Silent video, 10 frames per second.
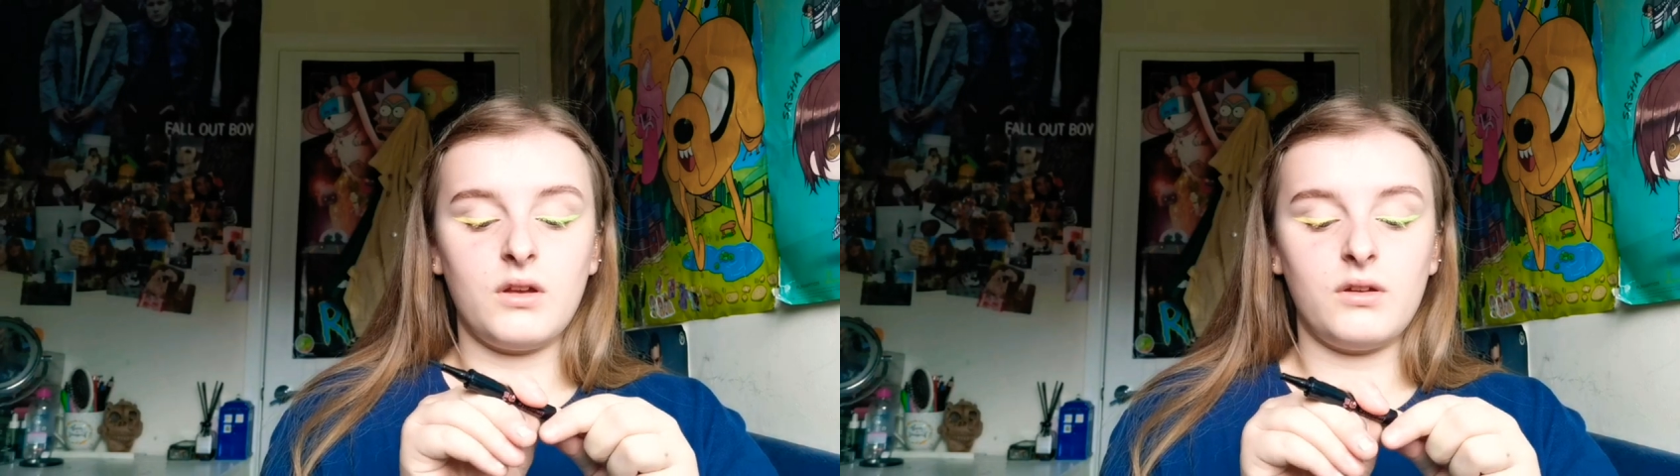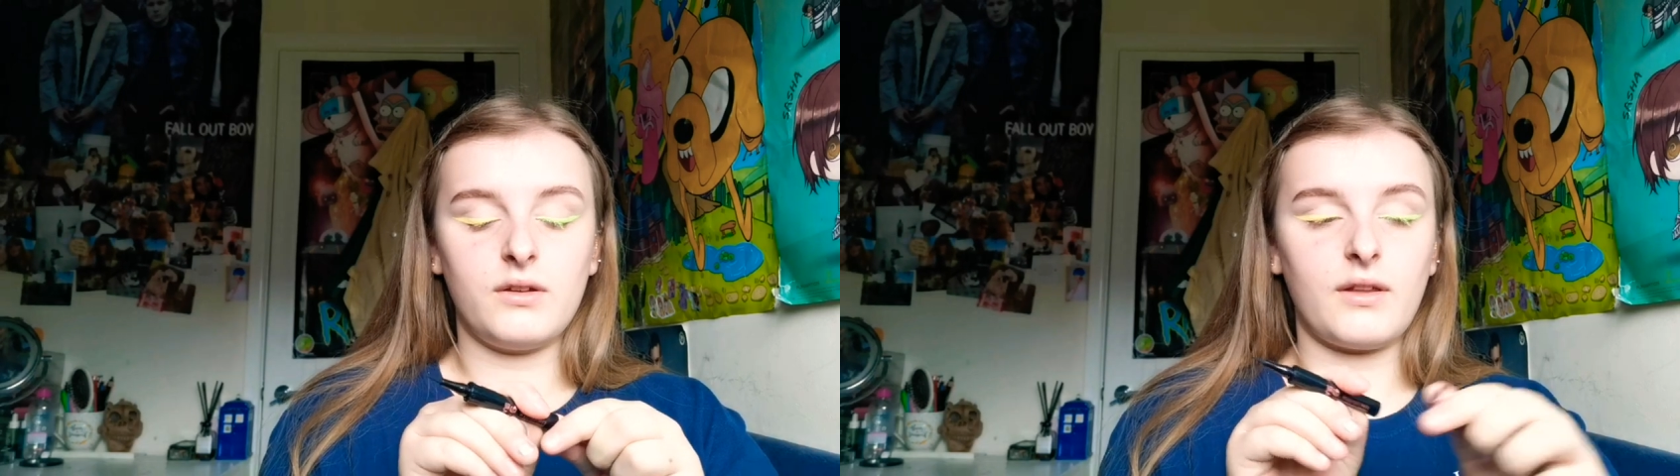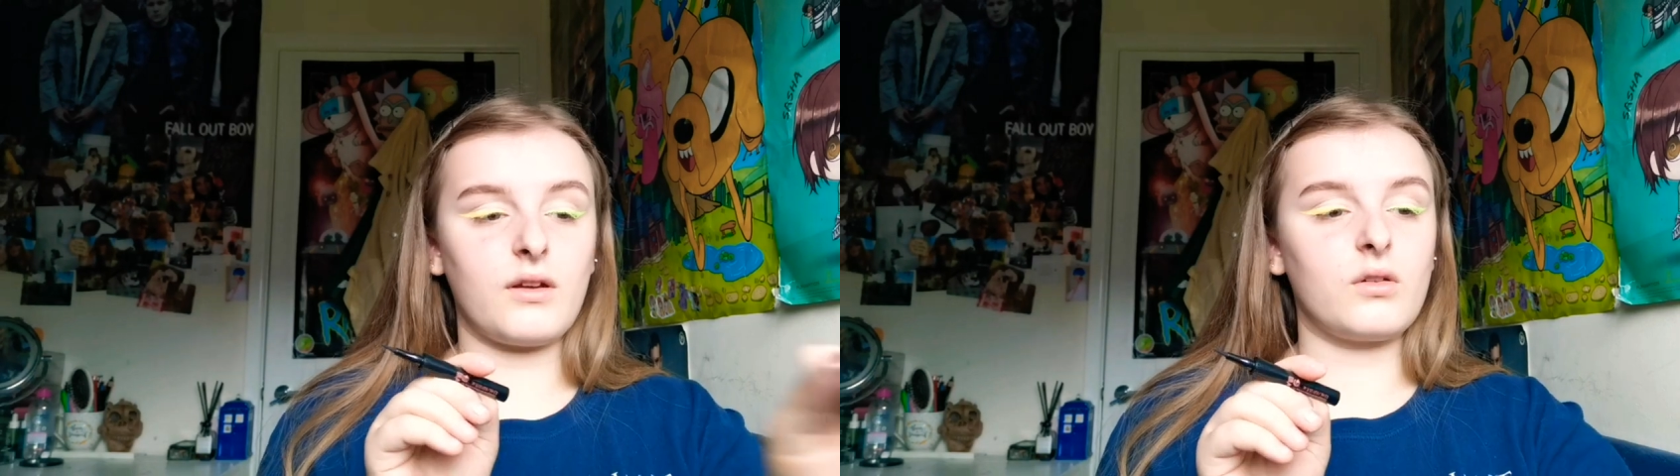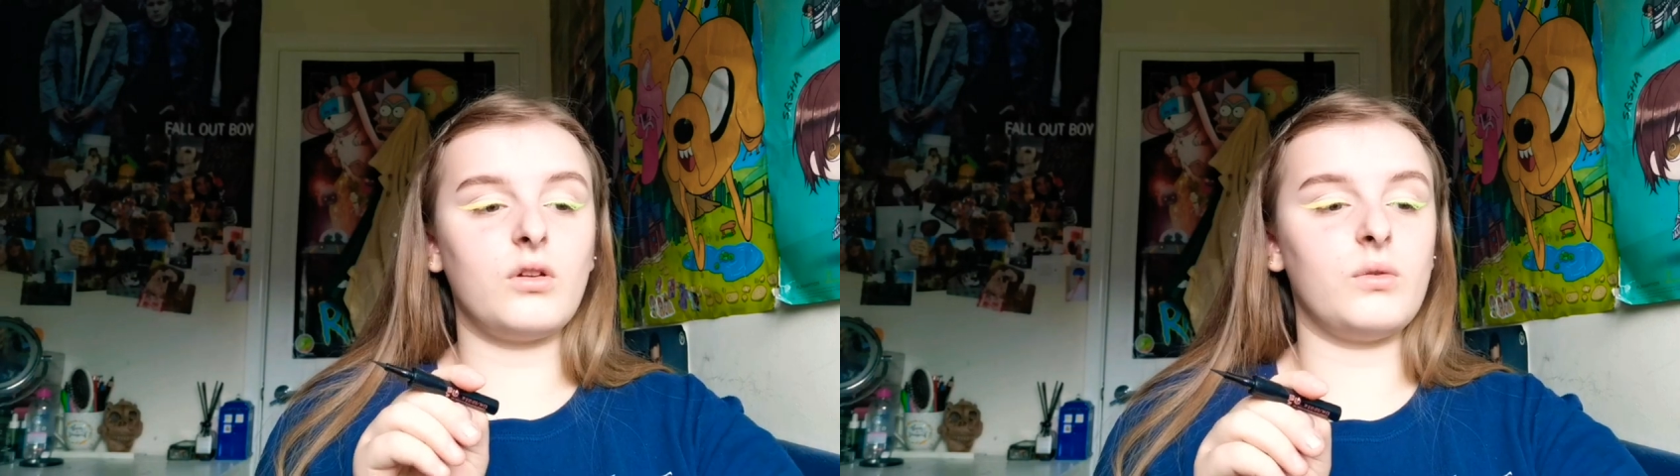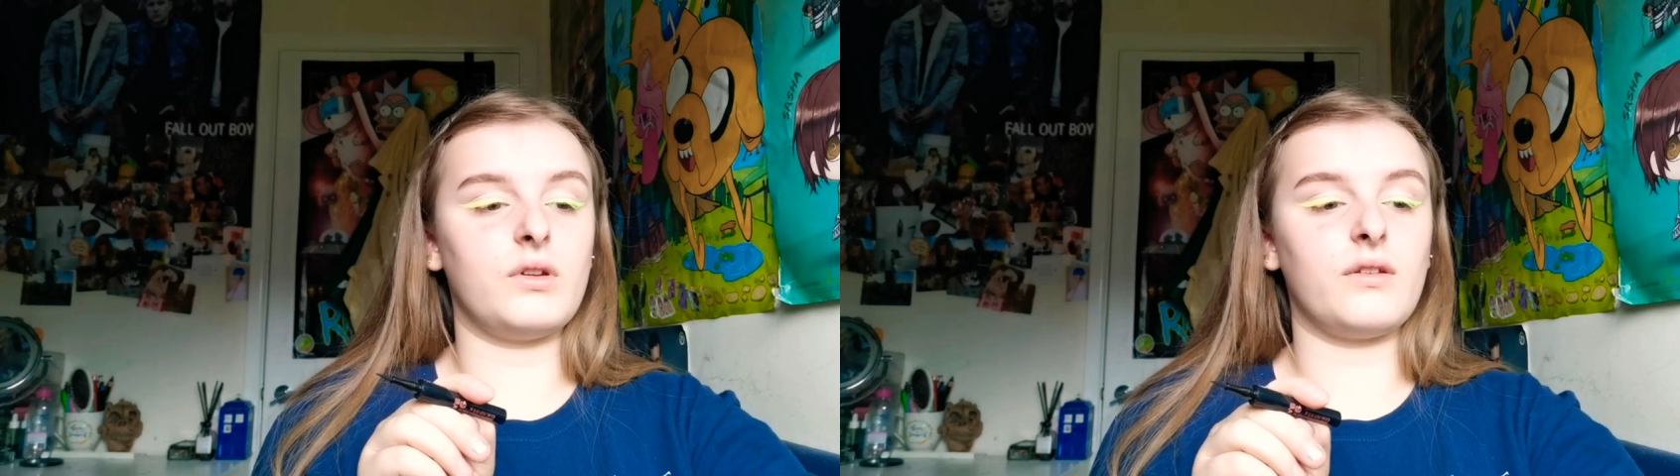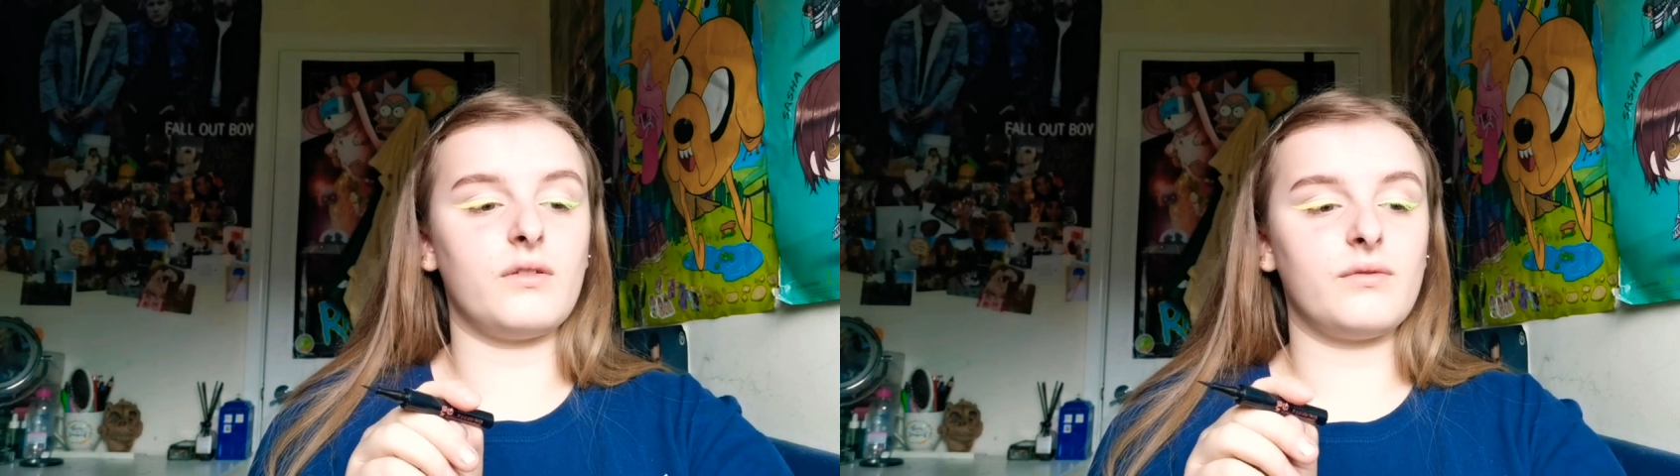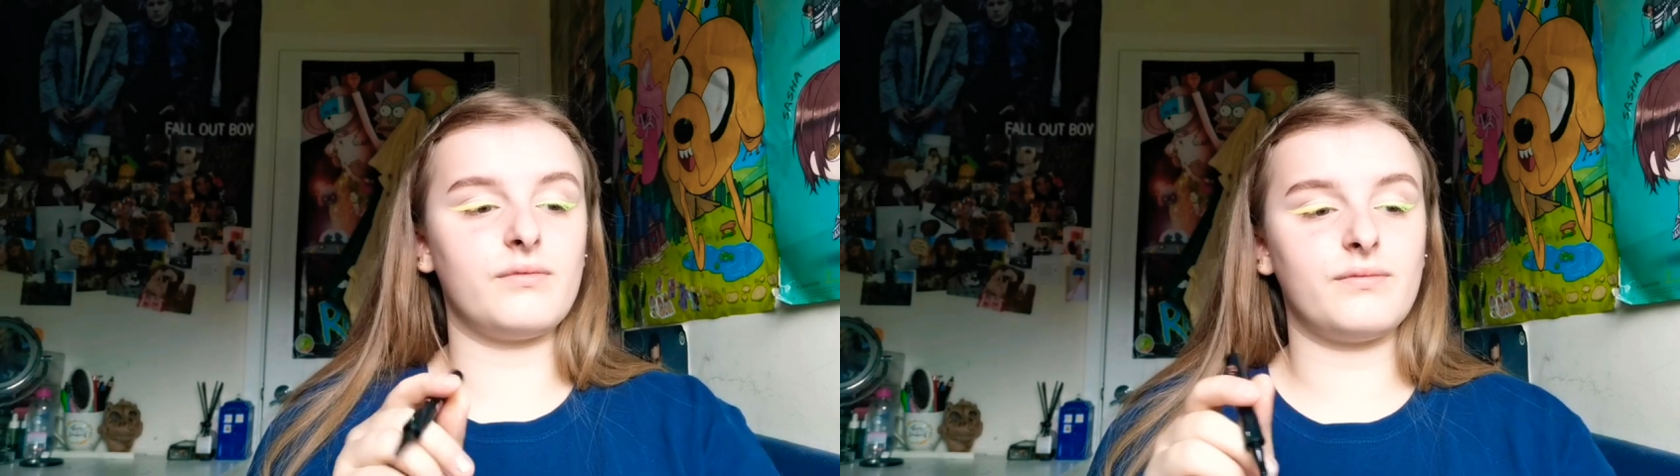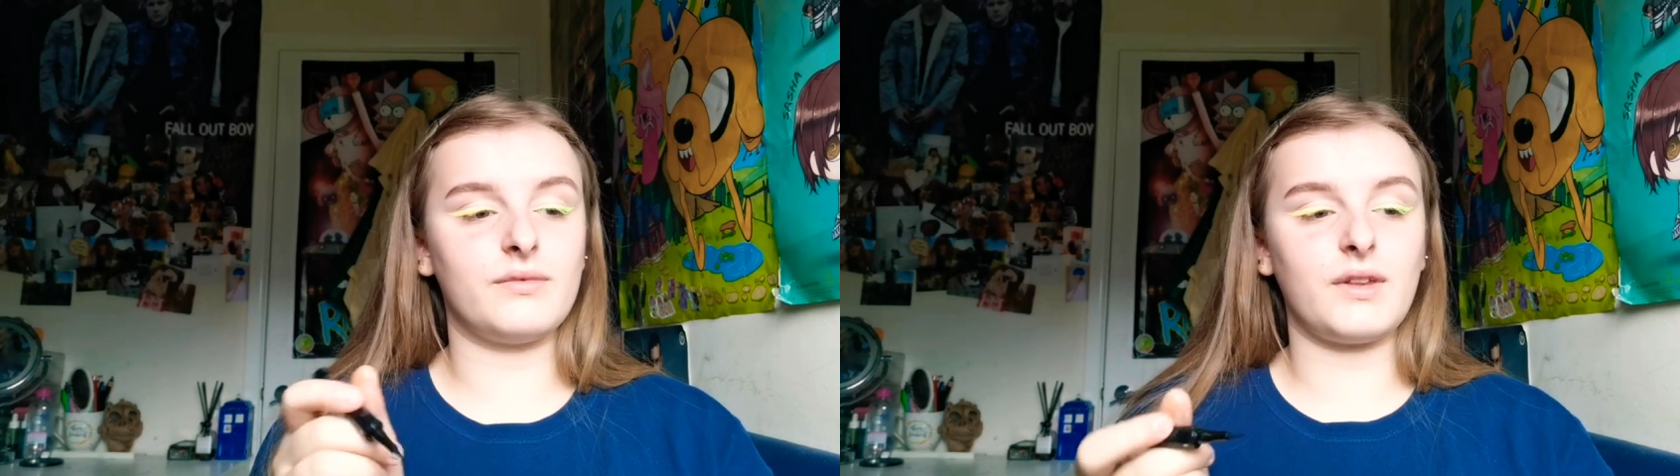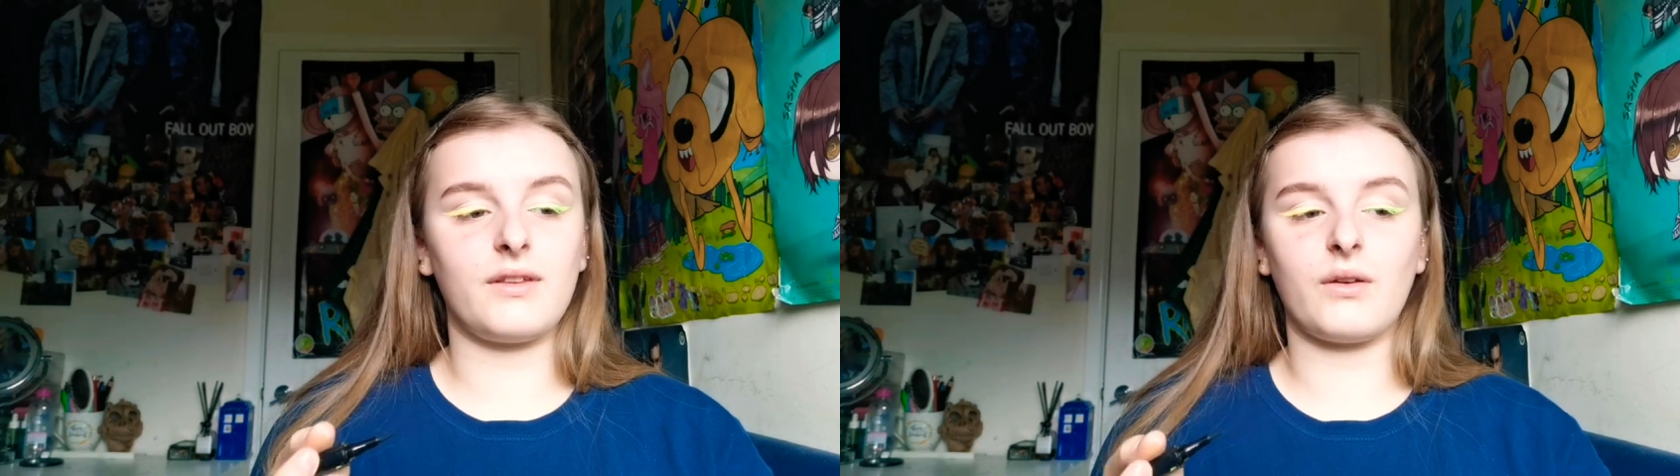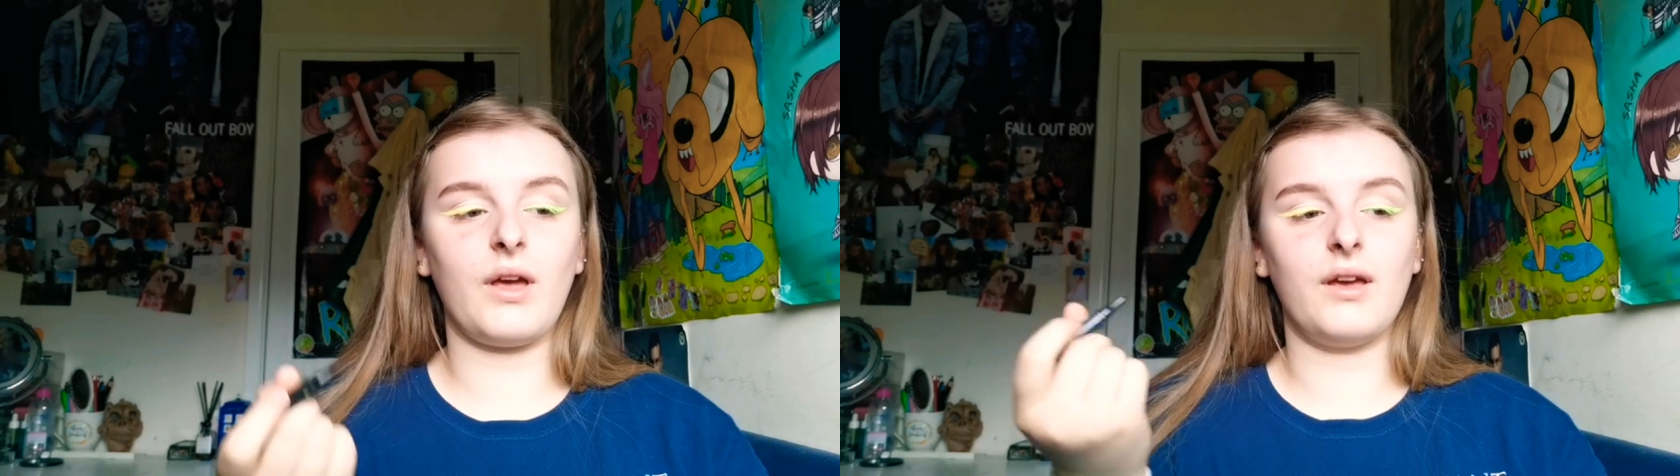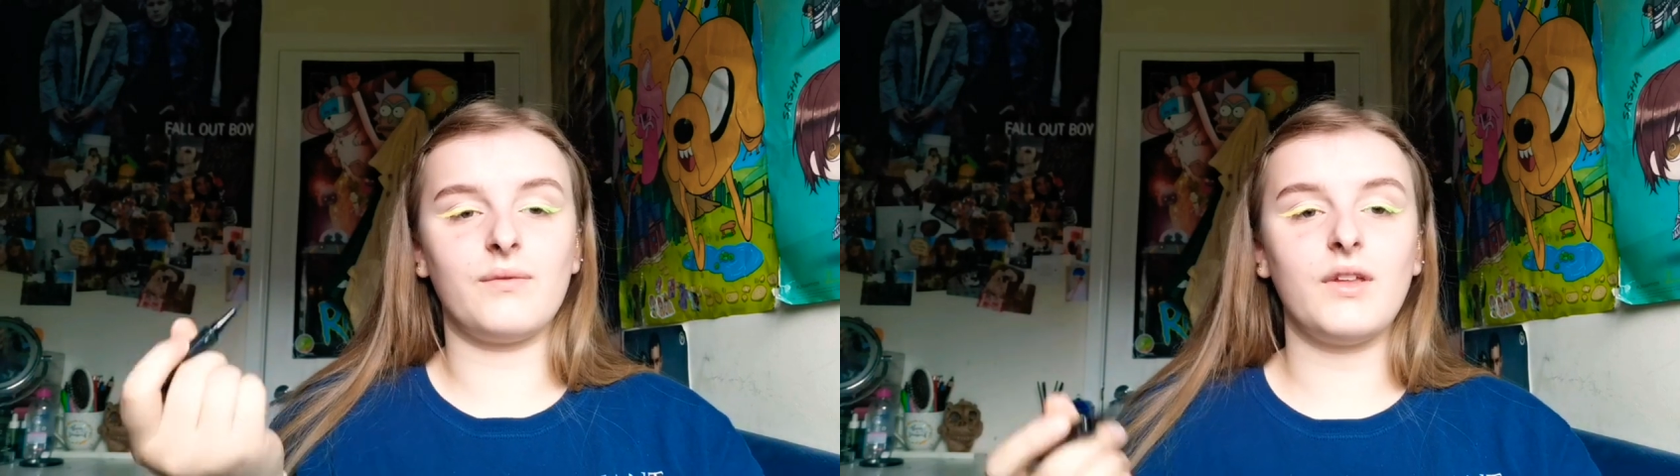Does that? No, it doesn't. That's okay.